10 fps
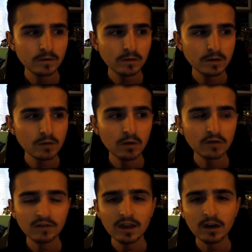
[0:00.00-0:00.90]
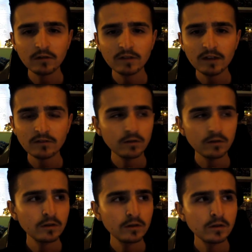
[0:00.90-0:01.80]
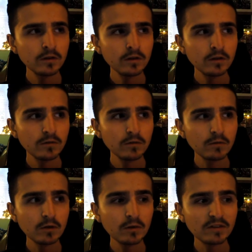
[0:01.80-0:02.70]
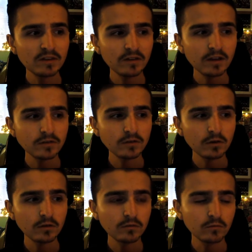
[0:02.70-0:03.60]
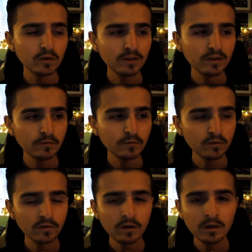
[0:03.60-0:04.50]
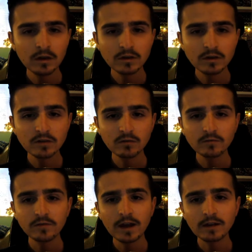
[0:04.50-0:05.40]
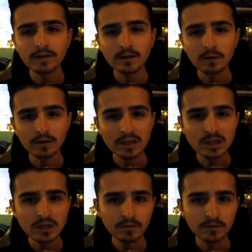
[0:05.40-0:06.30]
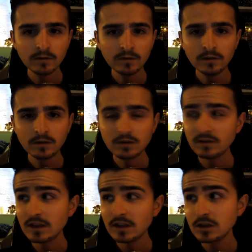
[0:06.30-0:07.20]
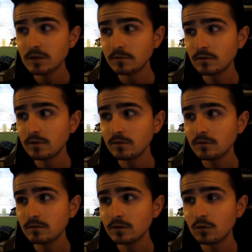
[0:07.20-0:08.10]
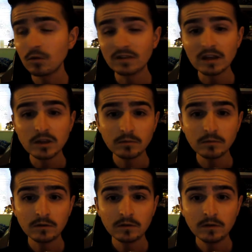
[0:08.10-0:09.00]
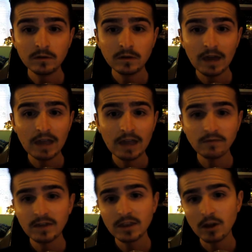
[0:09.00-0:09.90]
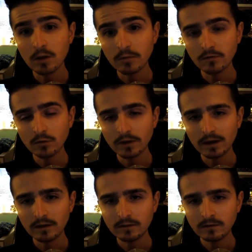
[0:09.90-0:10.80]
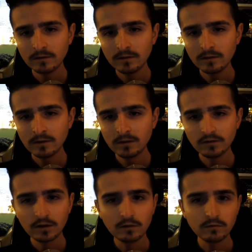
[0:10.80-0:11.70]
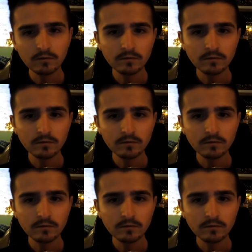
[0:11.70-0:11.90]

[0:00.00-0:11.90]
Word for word: she works as an air hostess, so we're always in touch on WhatsApp, of course. She's flying around the world, Egypt, she's in Egypt, she was in Egypt, and Vietnam before that, so